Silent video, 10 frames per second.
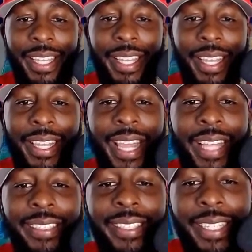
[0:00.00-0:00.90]
And
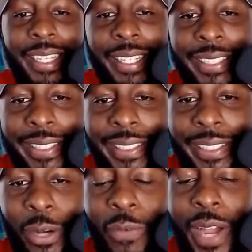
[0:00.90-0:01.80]
that's
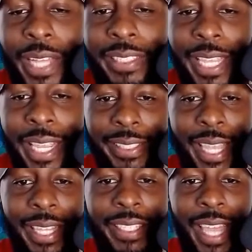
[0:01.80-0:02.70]
Gervonta
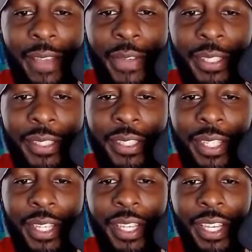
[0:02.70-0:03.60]
Tank Davis
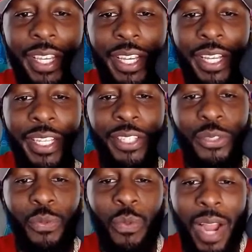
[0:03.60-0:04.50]
against
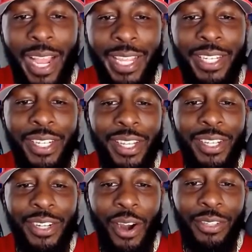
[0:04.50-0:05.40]
Ryan
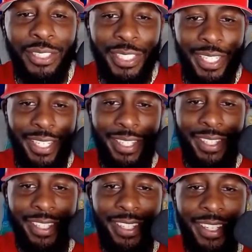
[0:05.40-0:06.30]
Garcia.
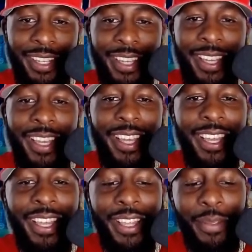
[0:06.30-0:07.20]

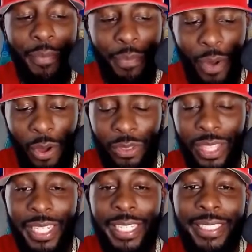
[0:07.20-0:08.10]
Both
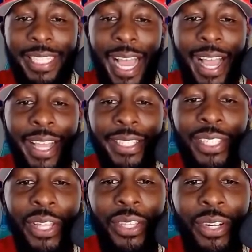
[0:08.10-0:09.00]
of these guys
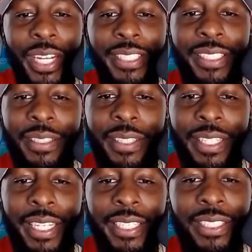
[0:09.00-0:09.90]
on their instant
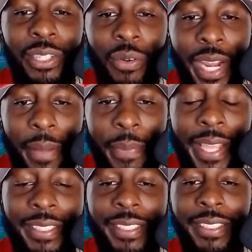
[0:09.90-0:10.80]
Instagram
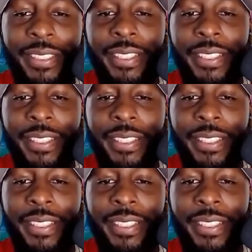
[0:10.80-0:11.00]
pages